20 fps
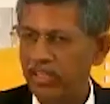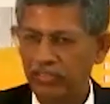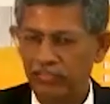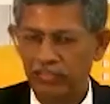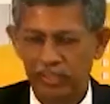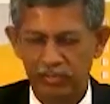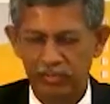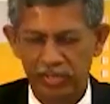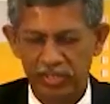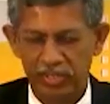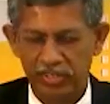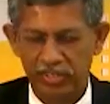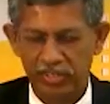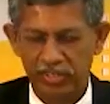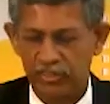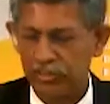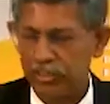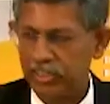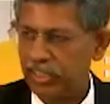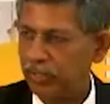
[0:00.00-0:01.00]
will be Dr.
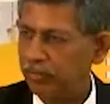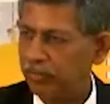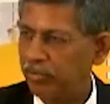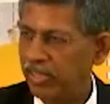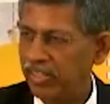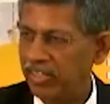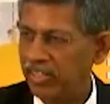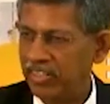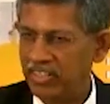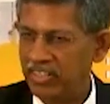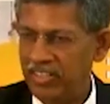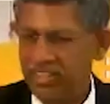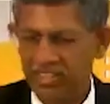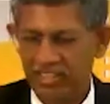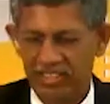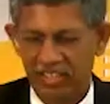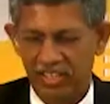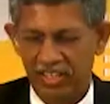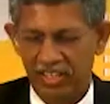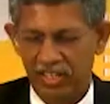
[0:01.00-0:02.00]
Roshan Pereira,
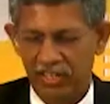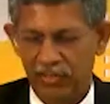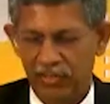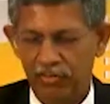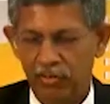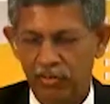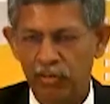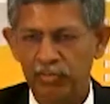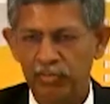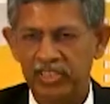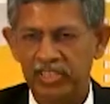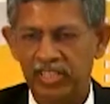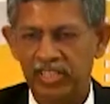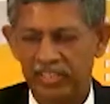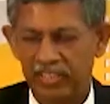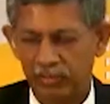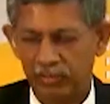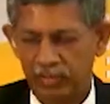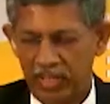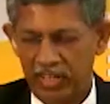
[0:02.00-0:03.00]
a former
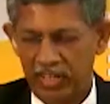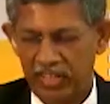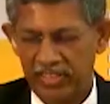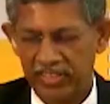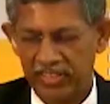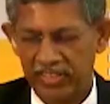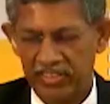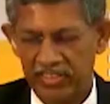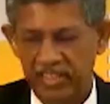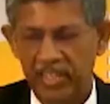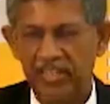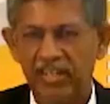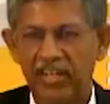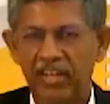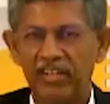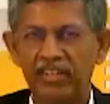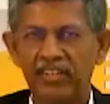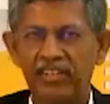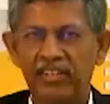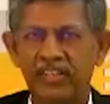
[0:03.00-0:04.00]
central banker and
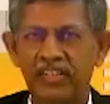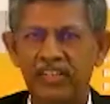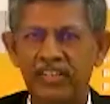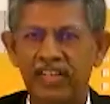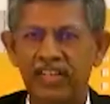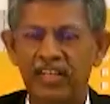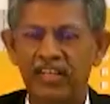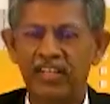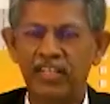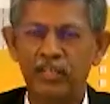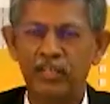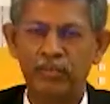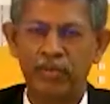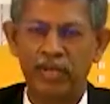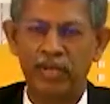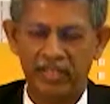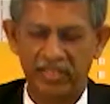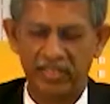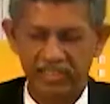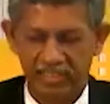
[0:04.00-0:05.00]
currently an
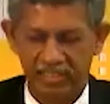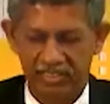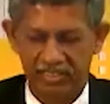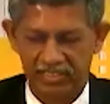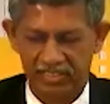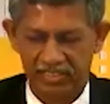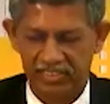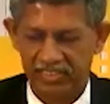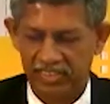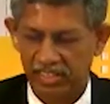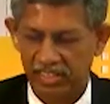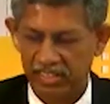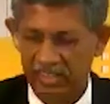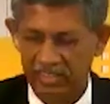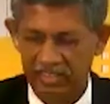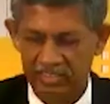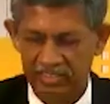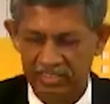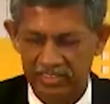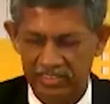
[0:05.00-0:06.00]
independent
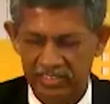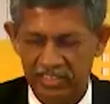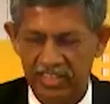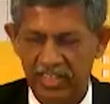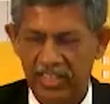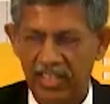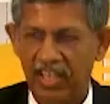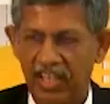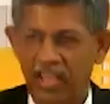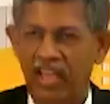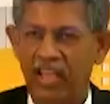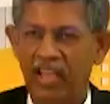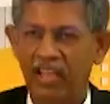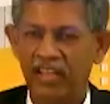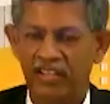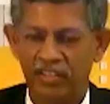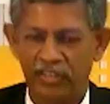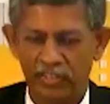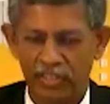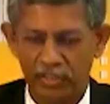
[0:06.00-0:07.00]
consultant, and
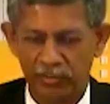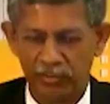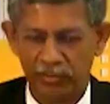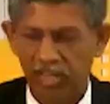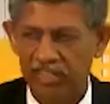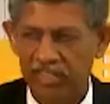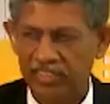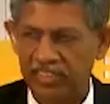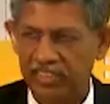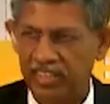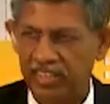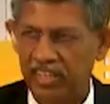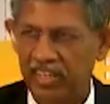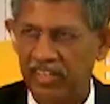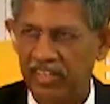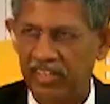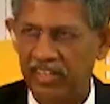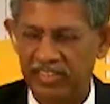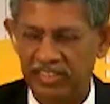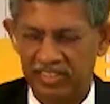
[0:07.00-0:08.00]
Dr. Malathi
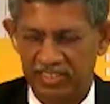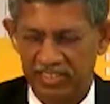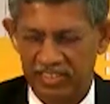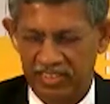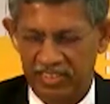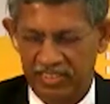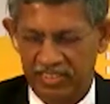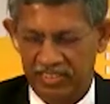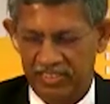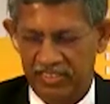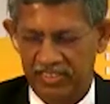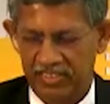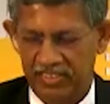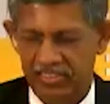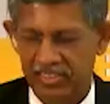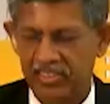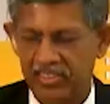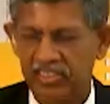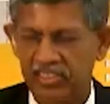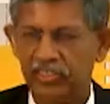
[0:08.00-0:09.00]
Knight,
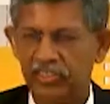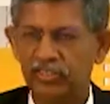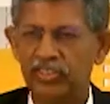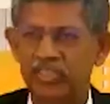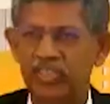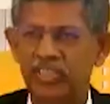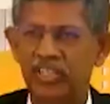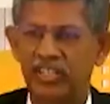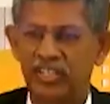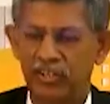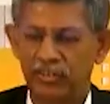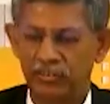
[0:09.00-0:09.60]
research associate of